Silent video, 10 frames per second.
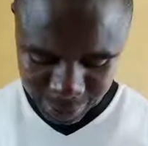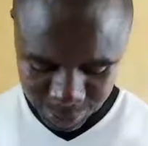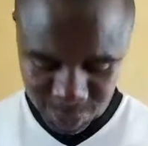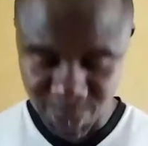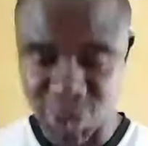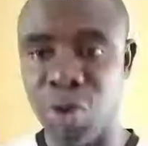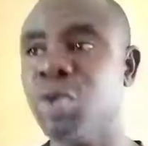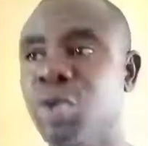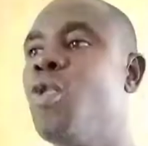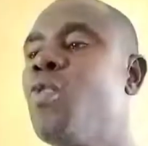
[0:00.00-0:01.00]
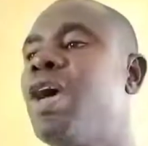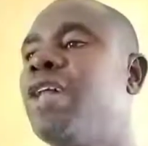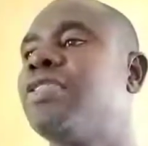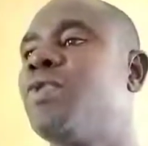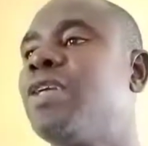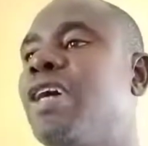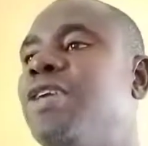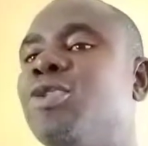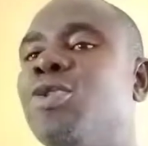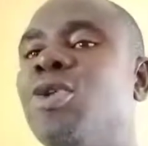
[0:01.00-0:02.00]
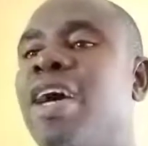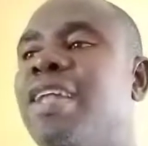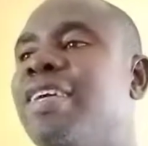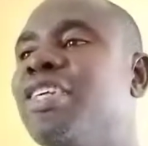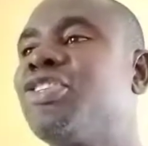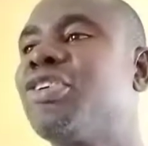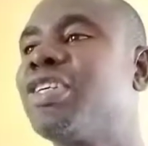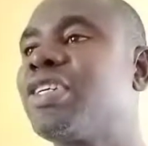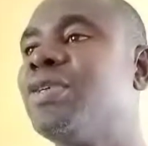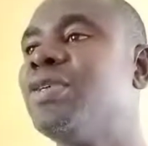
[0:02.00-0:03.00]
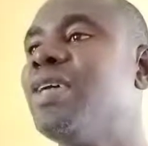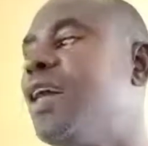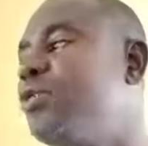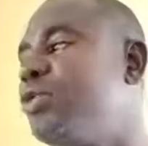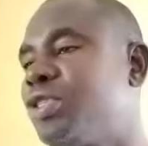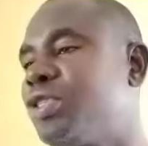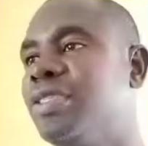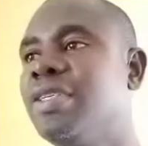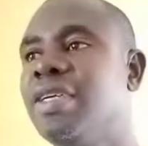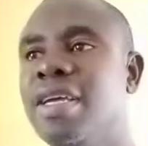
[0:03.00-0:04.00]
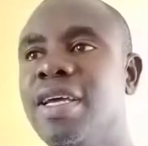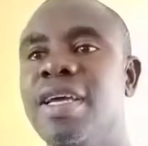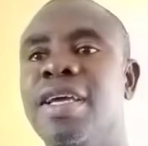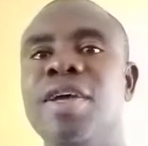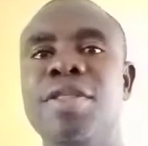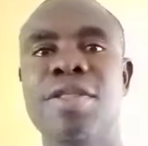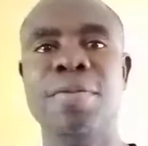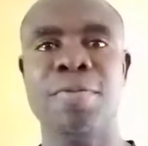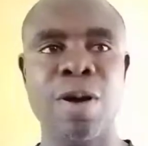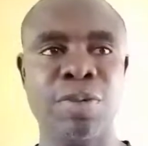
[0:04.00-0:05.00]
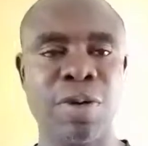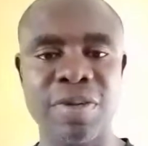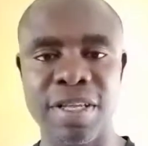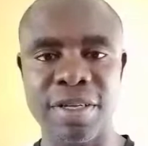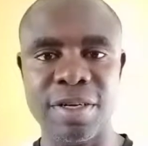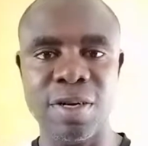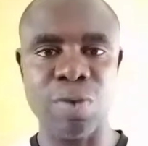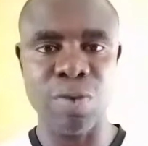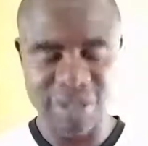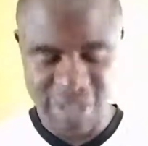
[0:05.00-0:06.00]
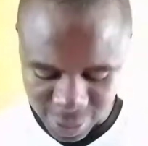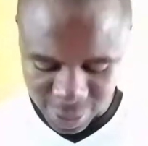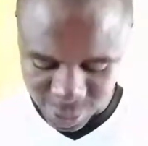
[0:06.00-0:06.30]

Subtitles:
So we're trying to look at the historical allusion in the poem, some of the words that allude